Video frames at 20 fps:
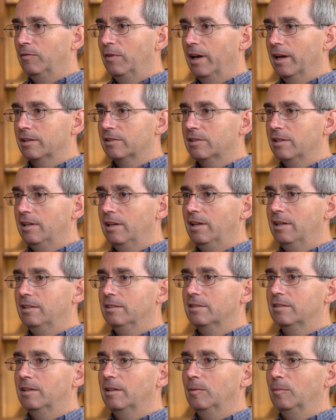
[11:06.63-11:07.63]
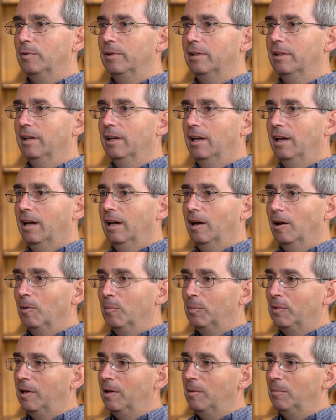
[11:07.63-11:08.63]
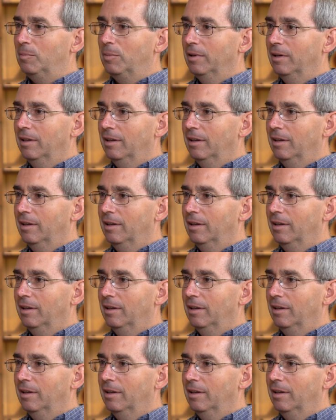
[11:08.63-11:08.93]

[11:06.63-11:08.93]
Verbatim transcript: vaccines that would help keep